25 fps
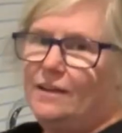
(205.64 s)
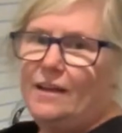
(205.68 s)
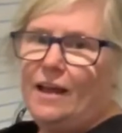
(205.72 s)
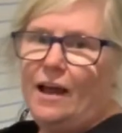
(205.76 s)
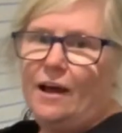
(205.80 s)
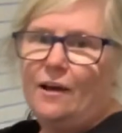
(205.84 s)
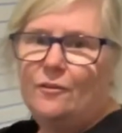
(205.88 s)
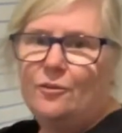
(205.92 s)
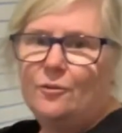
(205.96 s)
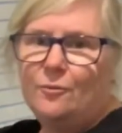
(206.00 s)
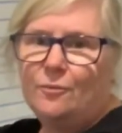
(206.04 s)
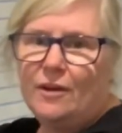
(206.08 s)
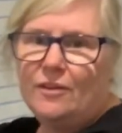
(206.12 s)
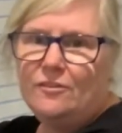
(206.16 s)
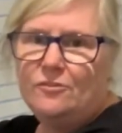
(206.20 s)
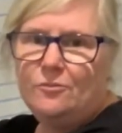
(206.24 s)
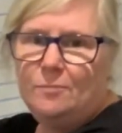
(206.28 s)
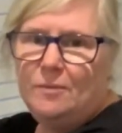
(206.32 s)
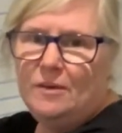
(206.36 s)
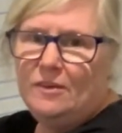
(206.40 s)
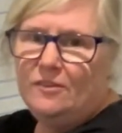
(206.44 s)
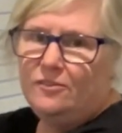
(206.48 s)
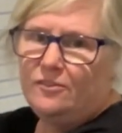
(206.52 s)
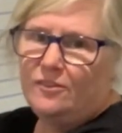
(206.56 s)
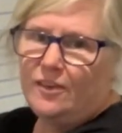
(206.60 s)
Now the
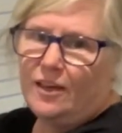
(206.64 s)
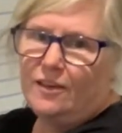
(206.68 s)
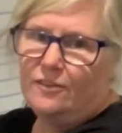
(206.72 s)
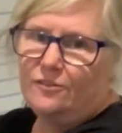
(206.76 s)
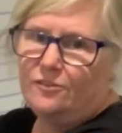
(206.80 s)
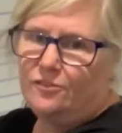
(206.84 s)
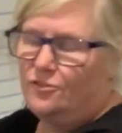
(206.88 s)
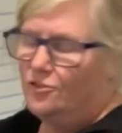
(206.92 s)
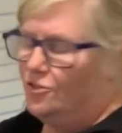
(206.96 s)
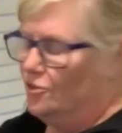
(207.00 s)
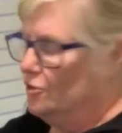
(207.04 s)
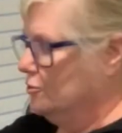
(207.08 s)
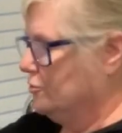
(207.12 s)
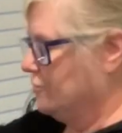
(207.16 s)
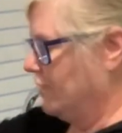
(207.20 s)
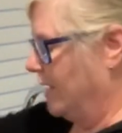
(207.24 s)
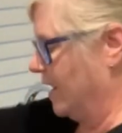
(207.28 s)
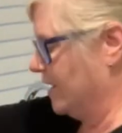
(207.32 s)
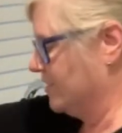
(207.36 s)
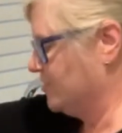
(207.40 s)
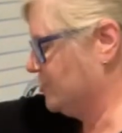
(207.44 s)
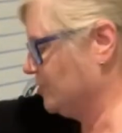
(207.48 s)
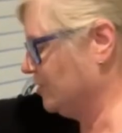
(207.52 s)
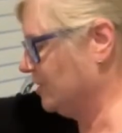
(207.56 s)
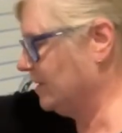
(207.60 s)
recipe says to
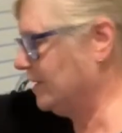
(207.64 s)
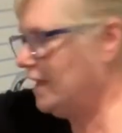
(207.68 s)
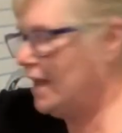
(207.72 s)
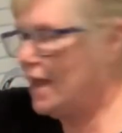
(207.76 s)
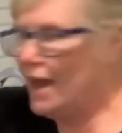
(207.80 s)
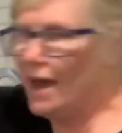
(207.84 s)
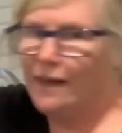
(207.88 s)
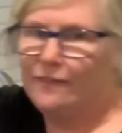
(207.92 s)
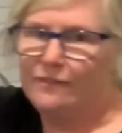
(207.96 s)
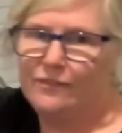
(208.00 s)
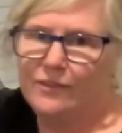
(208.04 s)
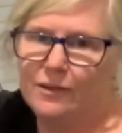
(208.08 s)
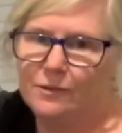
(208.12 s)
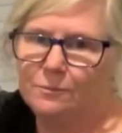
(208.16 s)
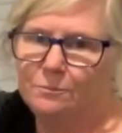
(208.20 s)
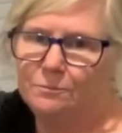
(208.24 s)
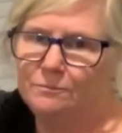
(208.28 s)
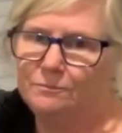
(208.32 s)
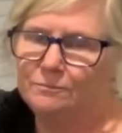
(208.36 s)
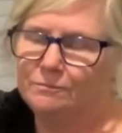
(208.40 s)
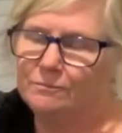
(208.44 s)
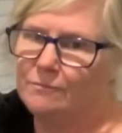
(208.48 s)
gradually add them.